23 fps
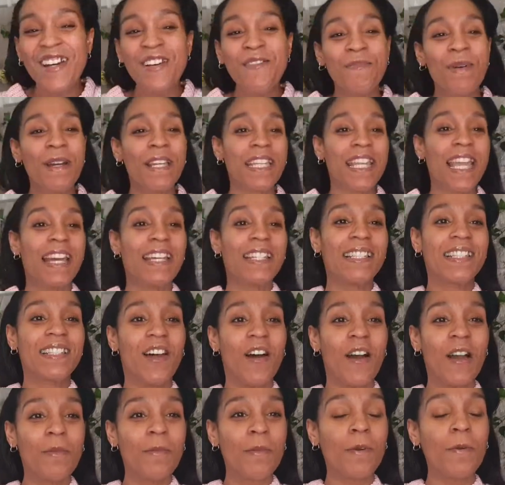But yes,
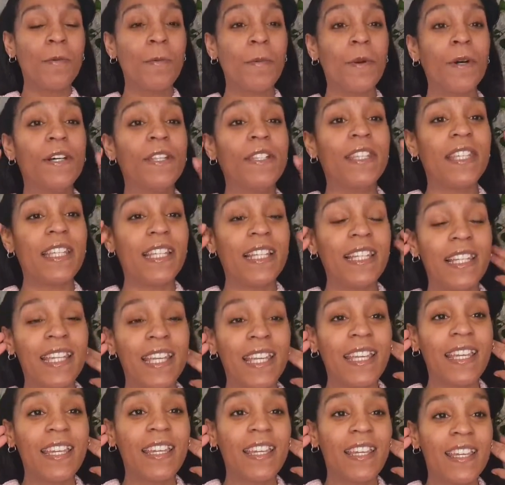I will put the
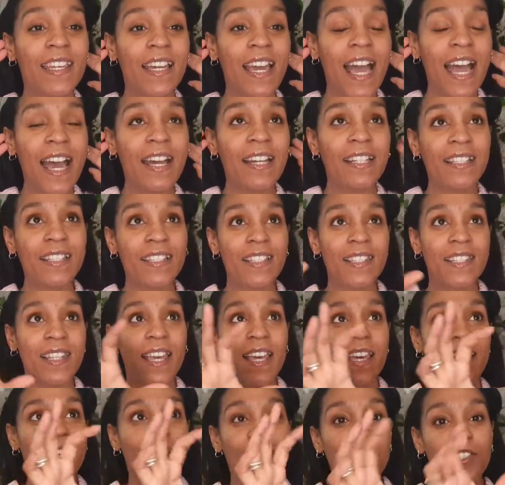link and
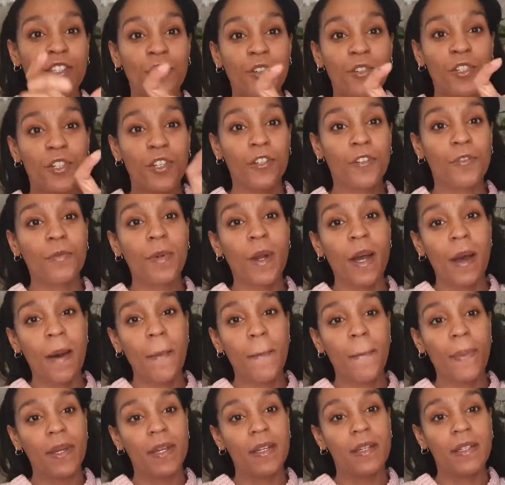their YouTube
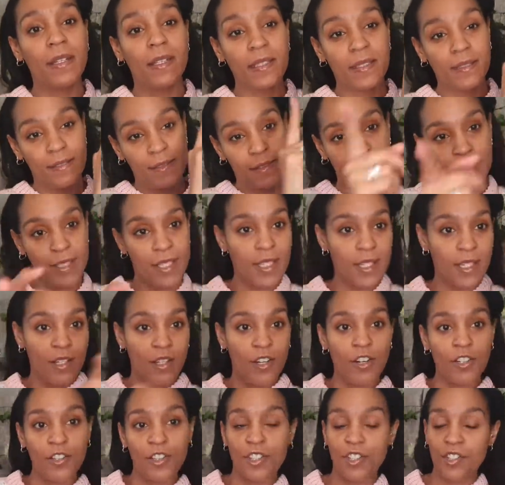up
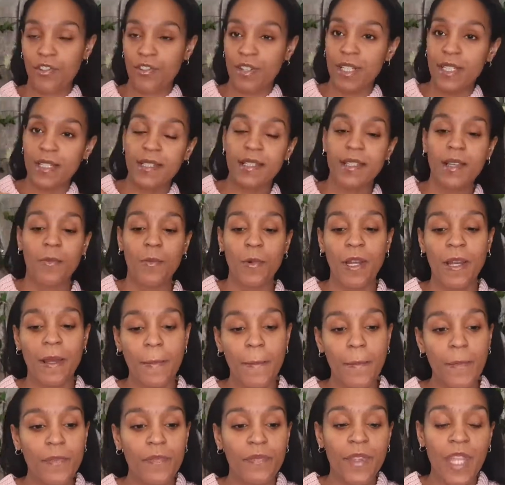on the screen somewhere.
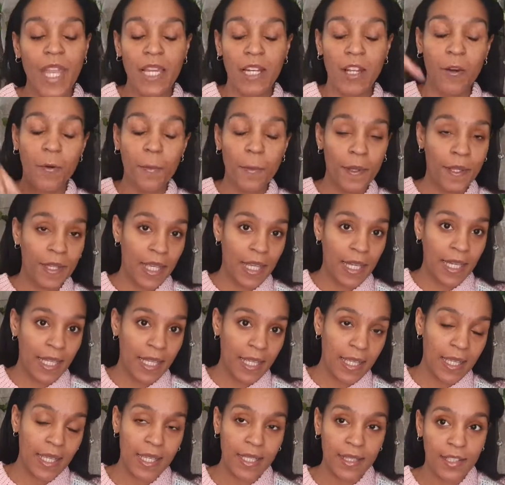And I'll put their
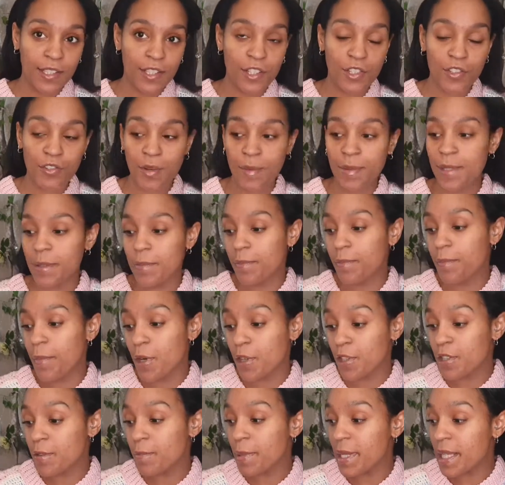link in the description
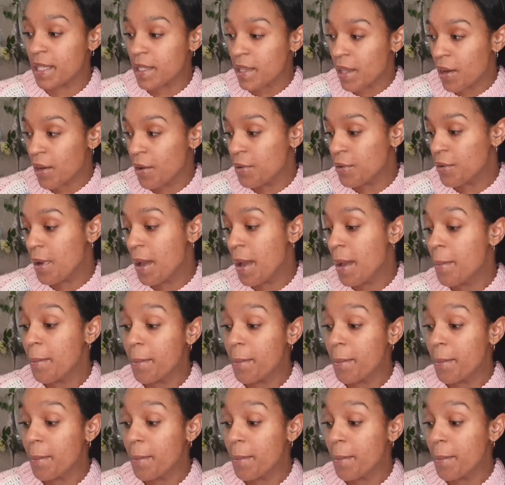box below.